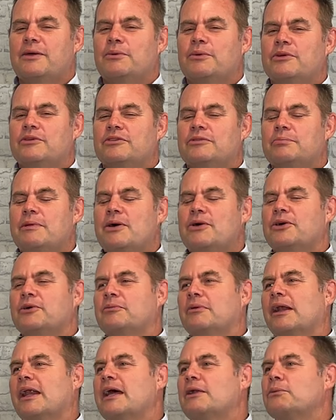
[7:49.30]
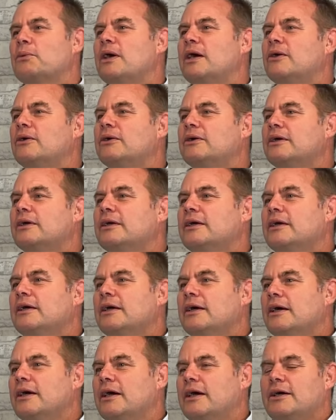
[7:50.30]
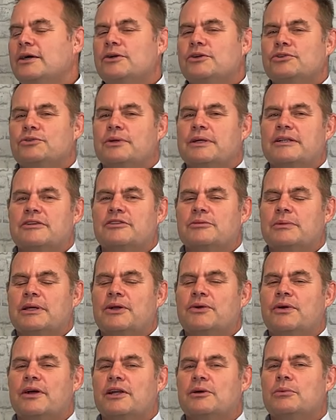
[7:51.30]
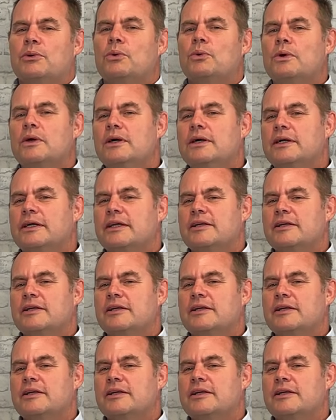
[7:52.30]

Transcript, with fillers: was Malcolm Gladwell, Uh, who's written some incredible work.